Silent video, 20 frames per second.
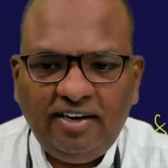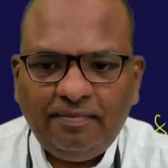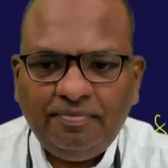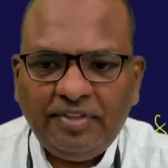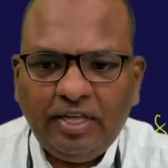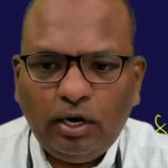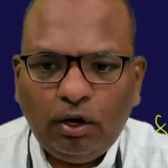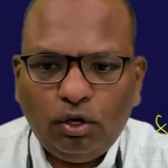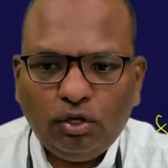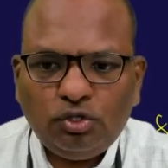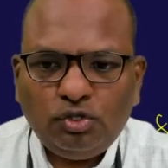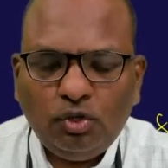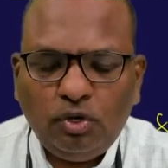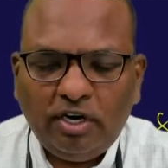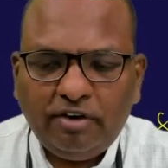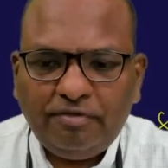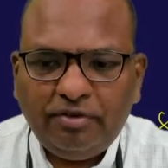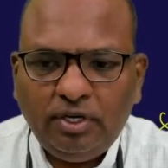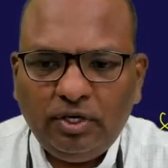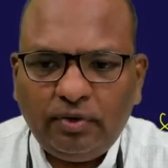they are also
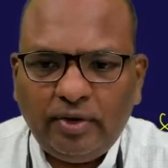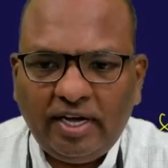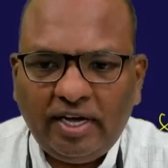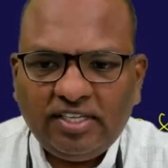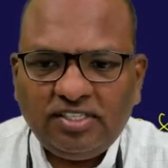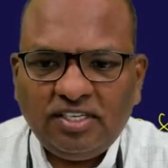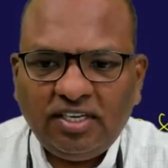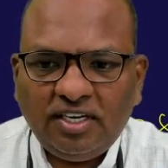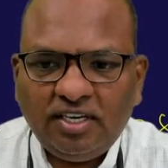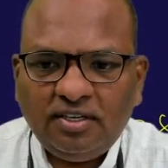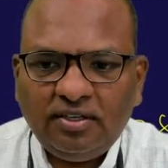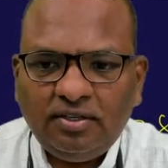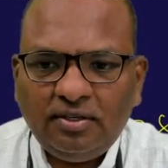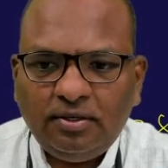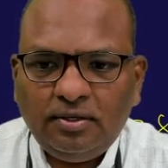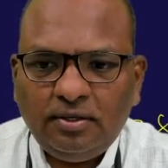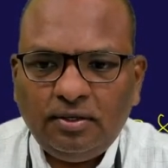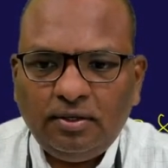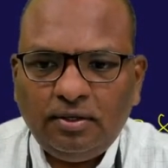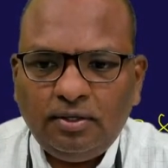referred to as
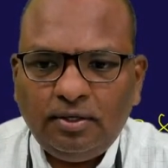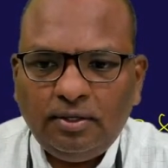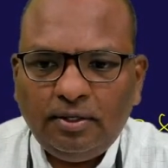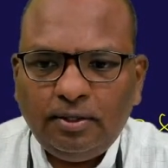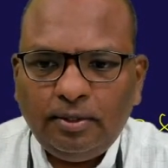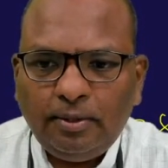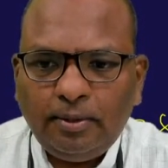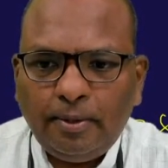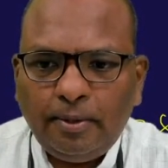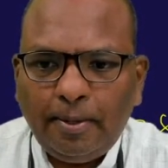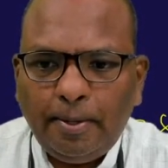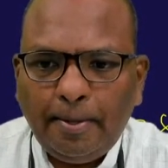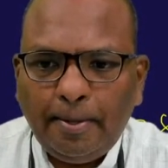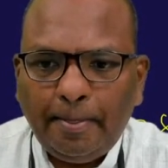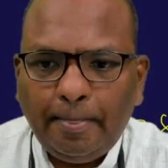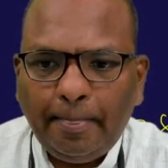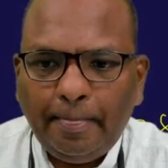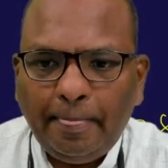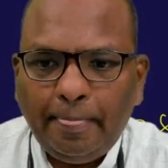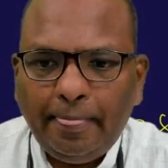
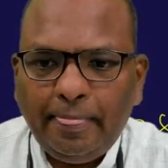the